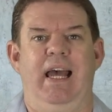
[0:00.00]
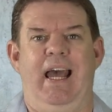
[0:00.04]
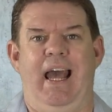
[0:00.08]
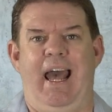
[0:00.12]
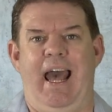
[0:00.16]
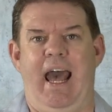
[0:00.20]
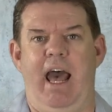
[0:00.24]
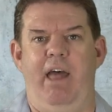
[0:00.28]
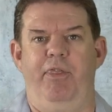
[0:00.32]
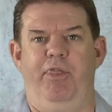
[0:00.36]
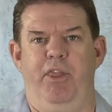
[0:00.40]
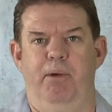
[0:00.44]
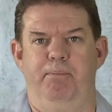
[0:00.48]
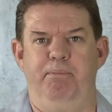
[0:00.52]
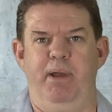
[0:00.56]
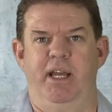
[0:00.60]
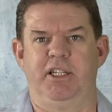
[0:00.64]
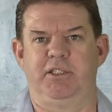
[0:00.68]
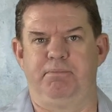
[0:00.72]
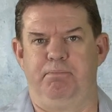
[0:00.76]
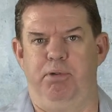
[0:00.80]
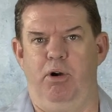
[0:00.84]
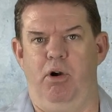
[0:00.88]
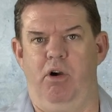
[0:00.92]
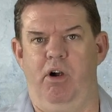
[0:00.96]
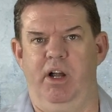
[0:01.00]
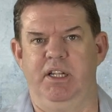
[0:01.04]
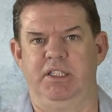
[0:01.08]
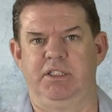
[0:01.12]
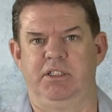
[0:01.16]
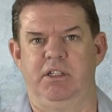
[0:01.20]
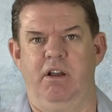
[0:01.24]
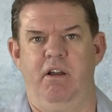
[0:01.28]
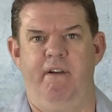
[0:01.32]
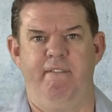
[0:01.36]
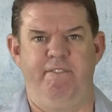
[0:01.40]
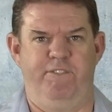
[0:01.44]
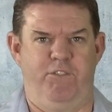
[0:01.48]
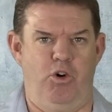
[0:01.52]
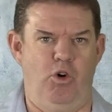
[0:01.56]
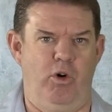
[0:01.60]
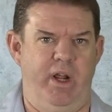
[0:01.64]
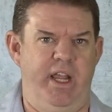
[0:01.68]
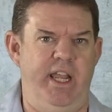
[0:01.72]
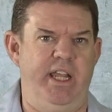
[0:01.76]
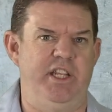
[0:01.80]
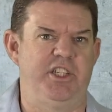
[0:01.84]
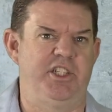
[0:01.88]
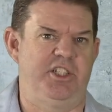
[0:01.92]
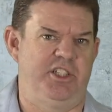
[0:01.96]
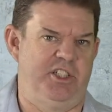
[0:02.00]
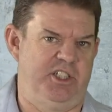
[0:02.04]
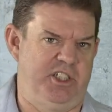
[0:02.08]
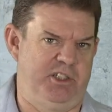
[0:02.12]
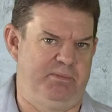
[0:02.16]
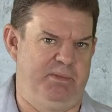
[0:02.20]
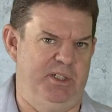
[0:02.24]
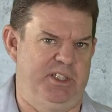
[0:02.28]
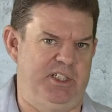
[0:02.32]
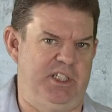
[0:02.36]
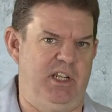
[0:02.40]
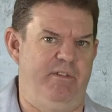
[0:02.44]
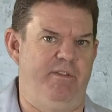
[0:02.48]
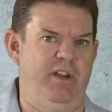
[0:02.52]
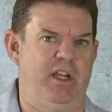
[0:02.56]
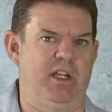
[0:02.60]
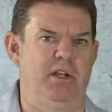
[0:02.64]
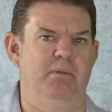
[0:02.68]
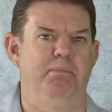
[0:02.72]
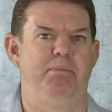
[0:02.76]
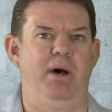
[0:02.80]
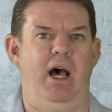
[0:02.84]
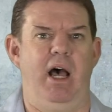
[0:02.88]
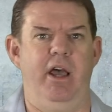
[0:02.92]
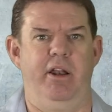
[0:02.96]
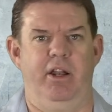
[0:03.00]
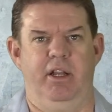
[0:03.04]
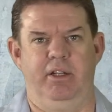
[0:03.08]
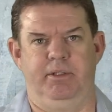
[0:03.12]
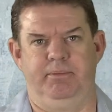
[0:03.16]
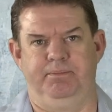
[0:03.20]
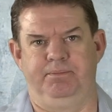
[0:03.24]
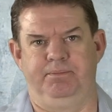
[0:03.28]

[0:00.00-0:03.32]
had the best price for each specific component.